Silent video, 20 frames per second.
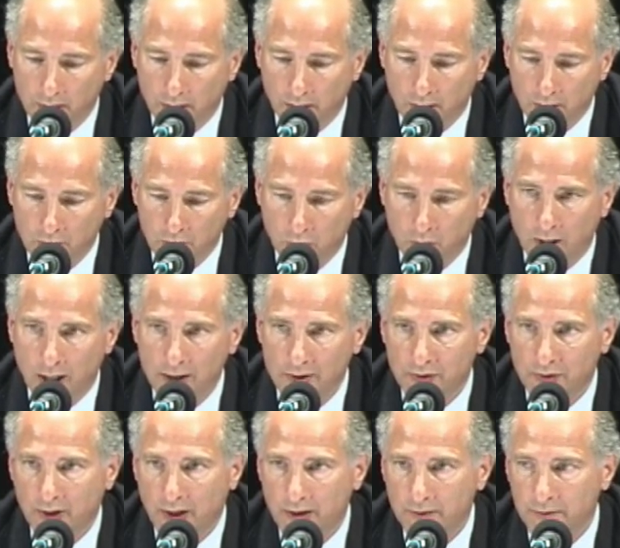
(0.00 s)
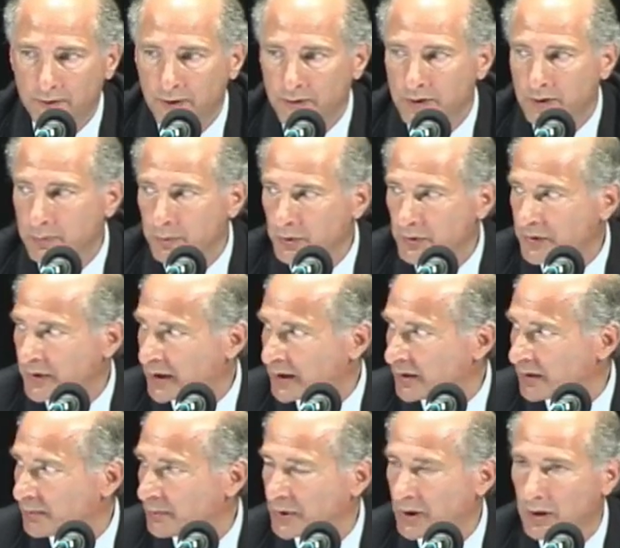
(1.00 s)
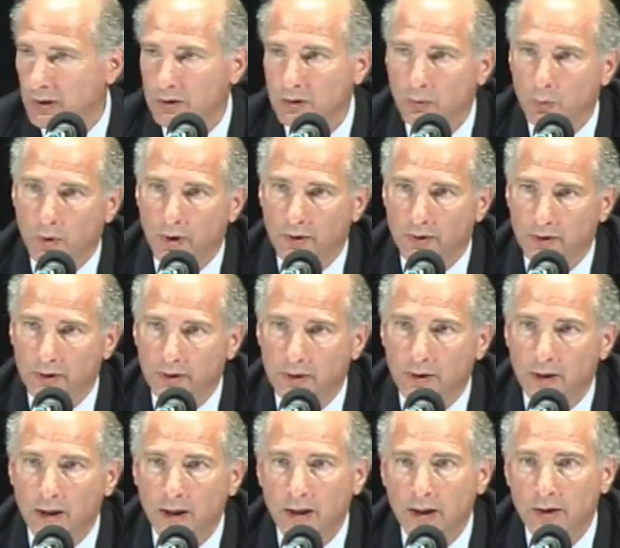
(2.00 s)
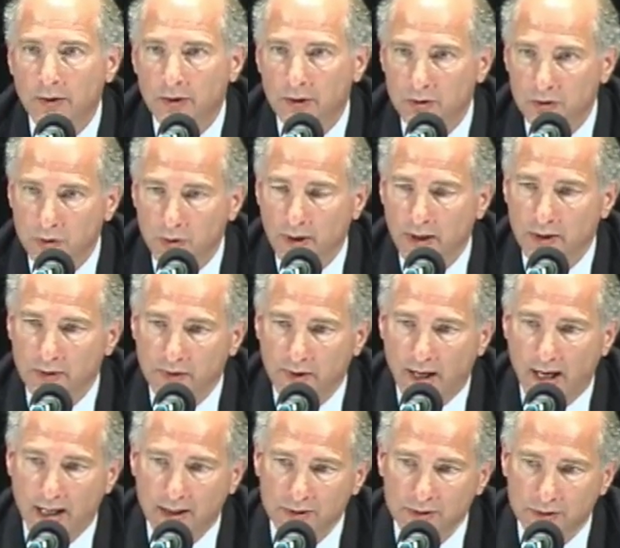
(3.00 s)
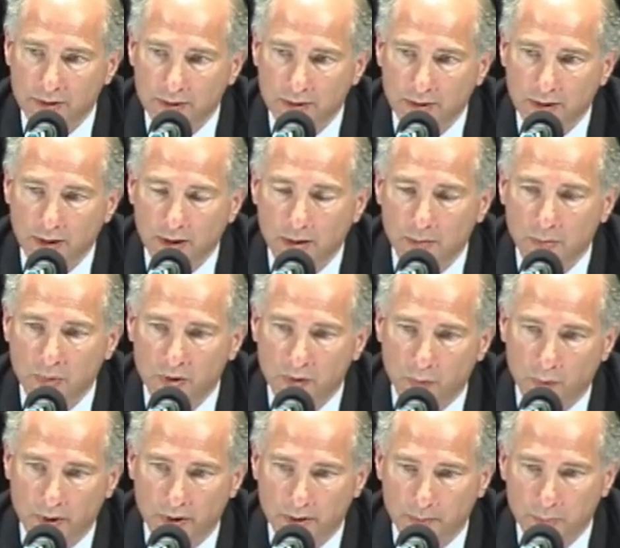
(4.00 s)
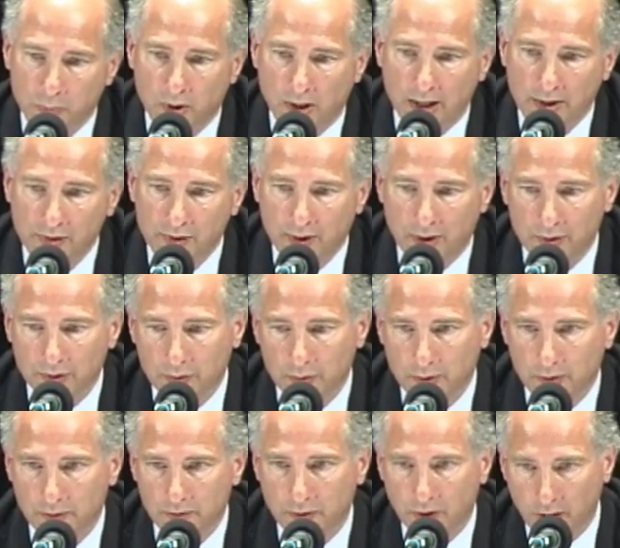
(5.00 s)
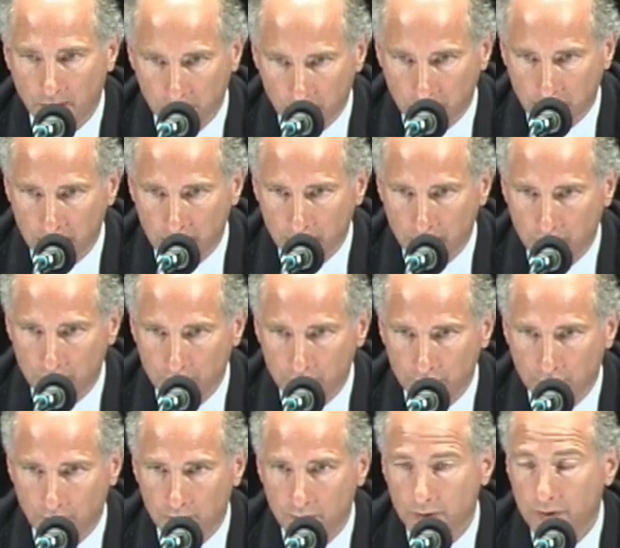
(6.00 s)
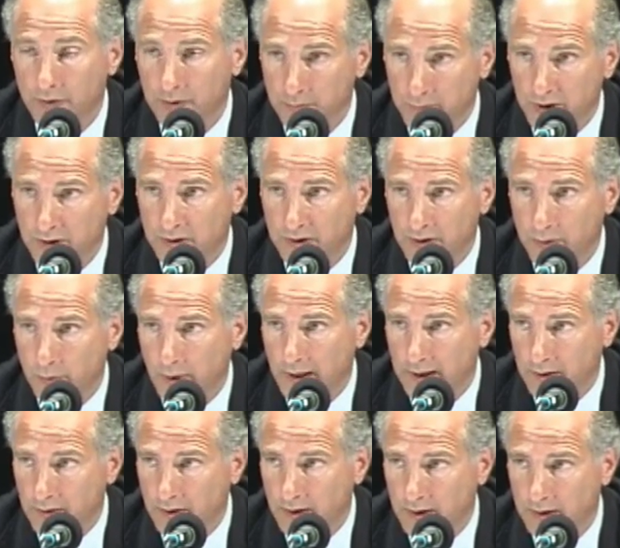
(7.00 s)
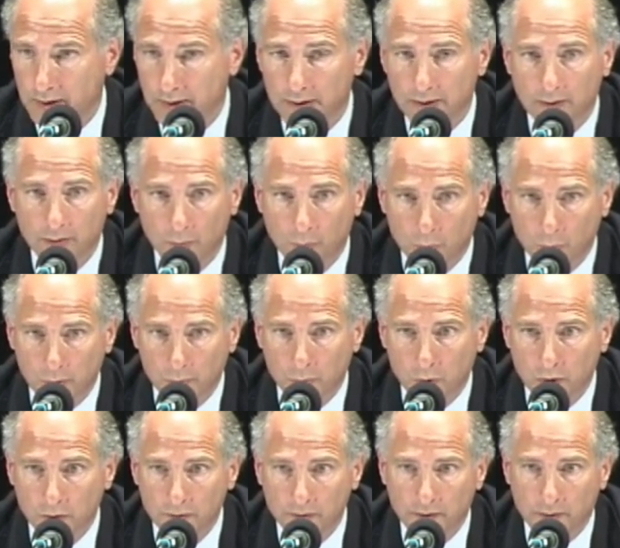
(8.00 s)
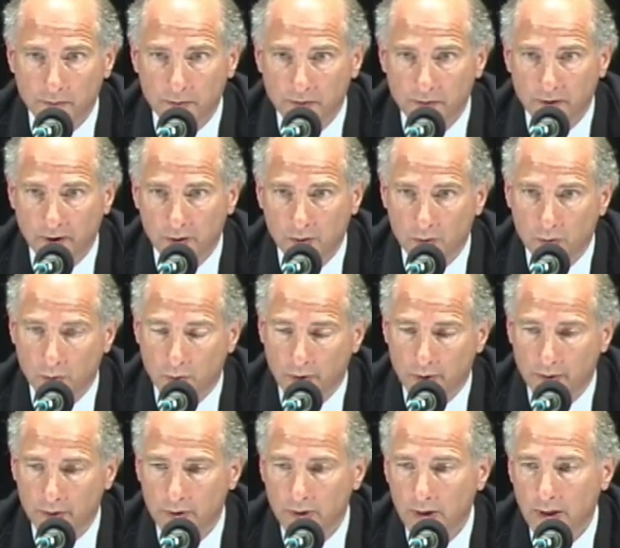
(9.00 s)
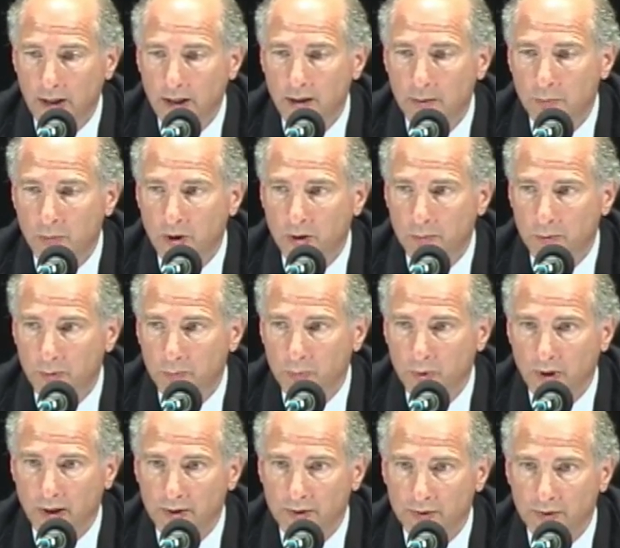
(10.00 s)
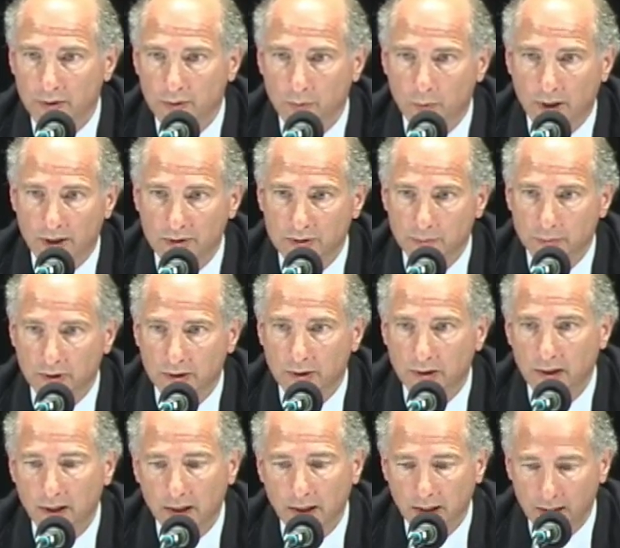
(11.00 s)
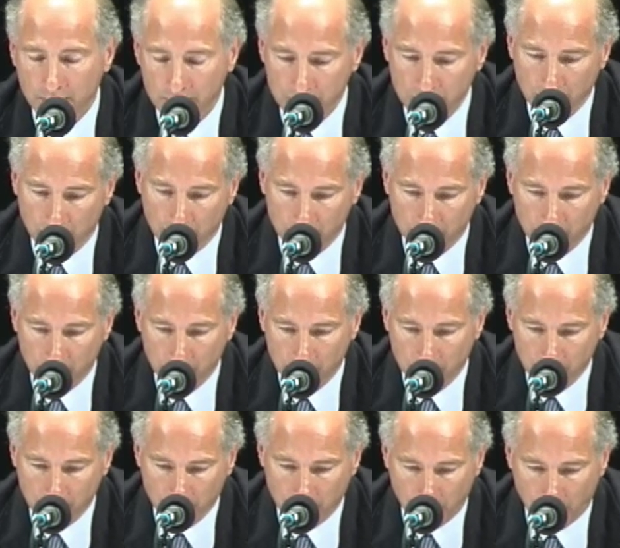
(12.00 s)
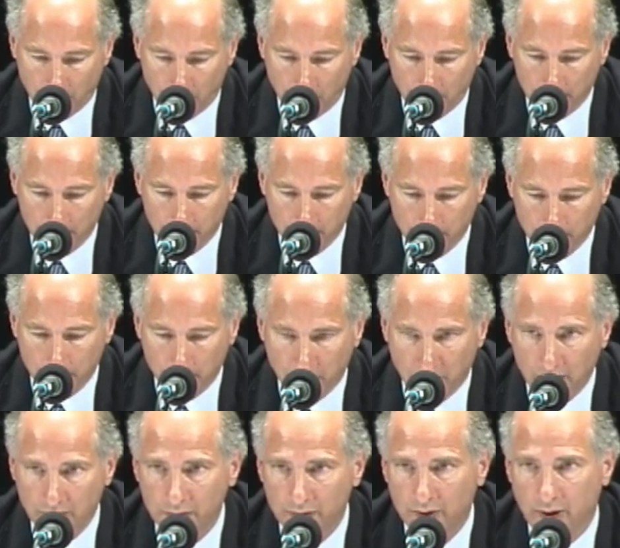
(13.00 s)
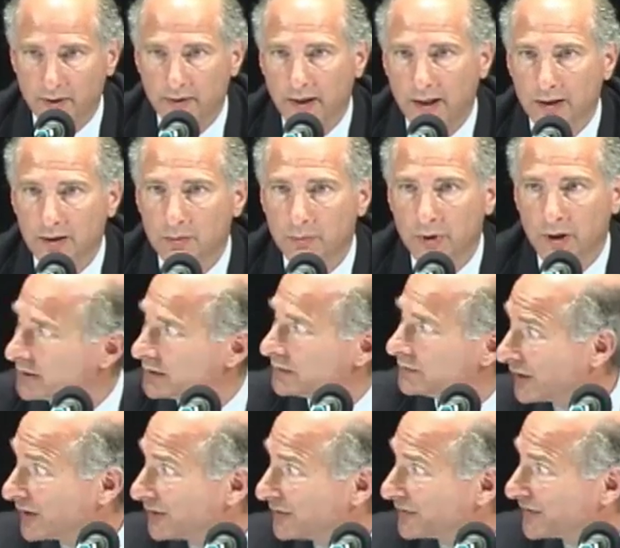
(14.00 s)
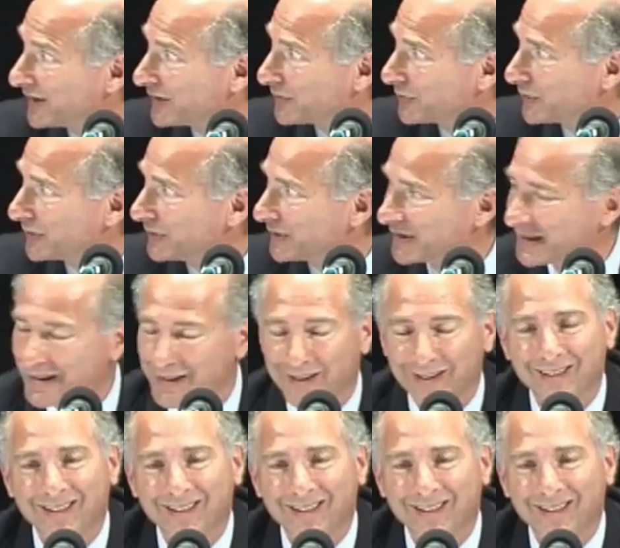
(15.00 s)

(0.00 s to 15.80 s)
across that 50% of the milk where the transaction between the processor and the farmer in those zones could be deregulated, removed from the federal order minimum pricing regimen, and just based on that competitive bonus, that's where you're getting.